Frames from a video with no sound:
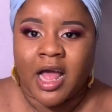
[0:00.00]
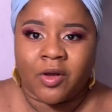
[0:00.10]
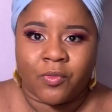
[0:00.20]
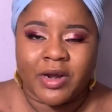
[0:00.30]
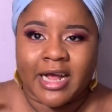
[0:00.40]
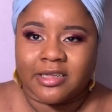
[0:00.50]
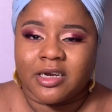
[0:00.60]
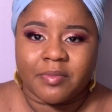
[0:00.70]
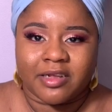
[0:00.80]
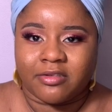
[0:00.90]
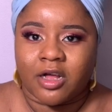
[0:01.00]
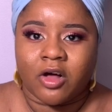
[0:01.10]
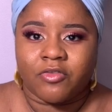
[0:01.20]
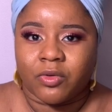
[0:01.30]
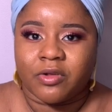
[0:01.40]
When I did it
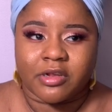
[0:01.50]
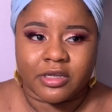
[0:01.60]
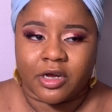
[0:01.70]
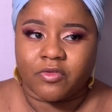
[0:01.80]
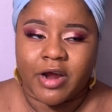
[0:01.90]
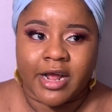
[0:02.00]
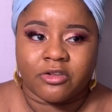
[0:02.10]
myself, it wasn't done right,